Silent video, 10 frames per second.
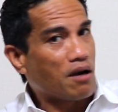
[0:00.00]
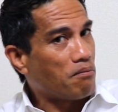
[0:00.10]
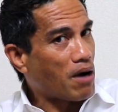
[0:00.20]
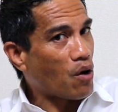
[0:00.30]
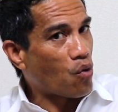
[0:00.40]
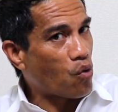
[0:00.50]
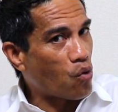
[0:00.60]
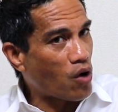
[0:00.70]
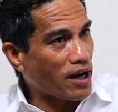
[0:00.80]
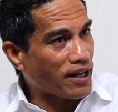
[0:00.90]
My
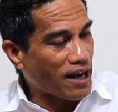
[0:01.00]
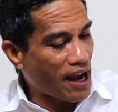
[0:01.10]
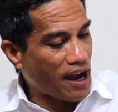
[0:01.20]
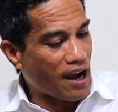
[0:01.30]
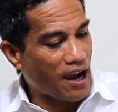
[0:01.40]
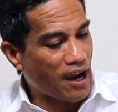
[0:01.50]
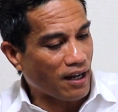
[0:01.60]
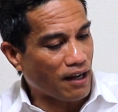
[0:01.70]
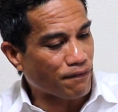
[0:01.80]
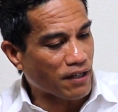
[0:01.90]
left
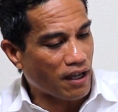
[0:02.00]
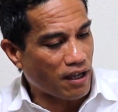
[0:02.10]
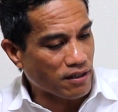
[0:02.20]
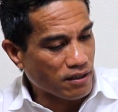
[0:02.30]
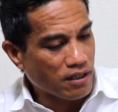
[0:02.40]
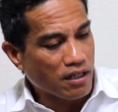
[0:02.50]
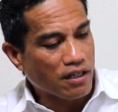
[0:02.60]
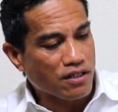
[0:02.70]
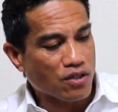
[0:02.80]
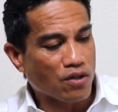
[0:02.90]
hand
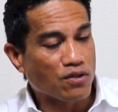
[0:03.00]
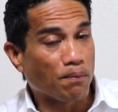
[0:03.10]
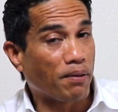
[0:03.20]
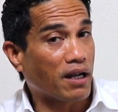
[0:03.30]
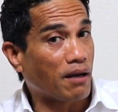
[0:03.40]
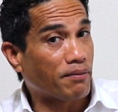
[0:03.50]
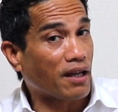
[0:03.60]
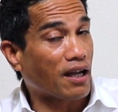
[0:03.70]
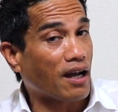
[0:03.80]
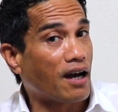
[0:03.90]
is going to pick up
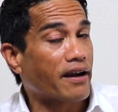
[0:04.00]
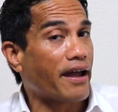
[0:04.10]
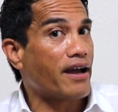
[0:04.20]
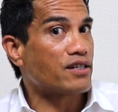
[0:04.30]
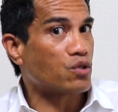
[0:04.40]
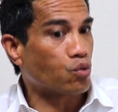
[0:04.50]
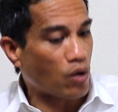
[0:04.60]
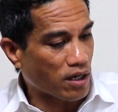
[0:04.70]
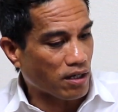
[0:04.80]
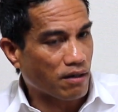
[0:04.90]
that card as
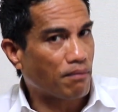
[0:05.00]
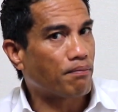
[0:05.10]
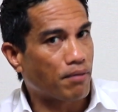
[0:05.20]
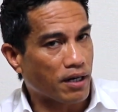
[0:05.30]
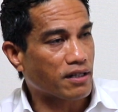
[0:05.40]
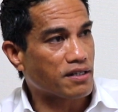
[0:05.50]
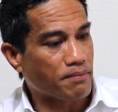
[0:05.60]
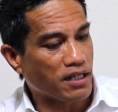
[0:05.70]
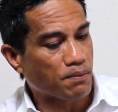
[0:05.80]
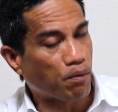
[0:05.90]
1. Practice
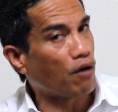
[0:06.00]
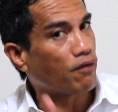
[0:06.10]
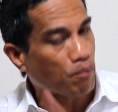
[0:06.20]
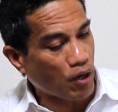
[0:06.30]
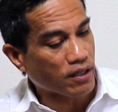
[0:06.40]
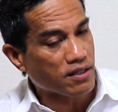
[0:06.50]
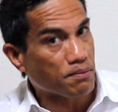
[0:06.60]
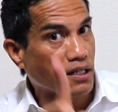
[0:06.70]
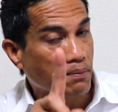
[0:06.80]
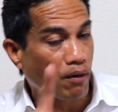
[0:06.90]
makes perfect, practice
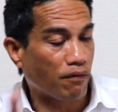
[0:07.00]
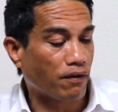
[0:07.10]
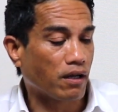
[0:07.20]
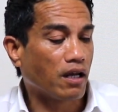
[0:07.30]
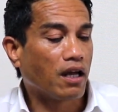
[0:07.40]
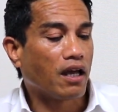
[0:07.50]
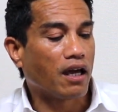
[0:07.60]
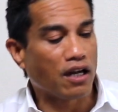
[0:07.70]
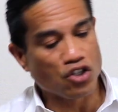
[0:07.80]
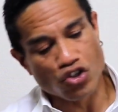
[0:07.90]
makes perfect,
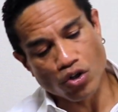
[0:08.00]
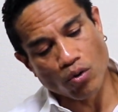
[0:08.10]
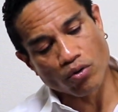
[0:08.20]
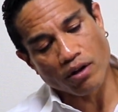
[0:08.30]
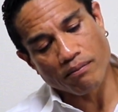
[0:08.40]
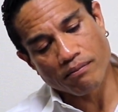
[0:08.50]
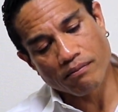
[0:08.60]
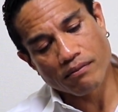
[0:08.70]
and show them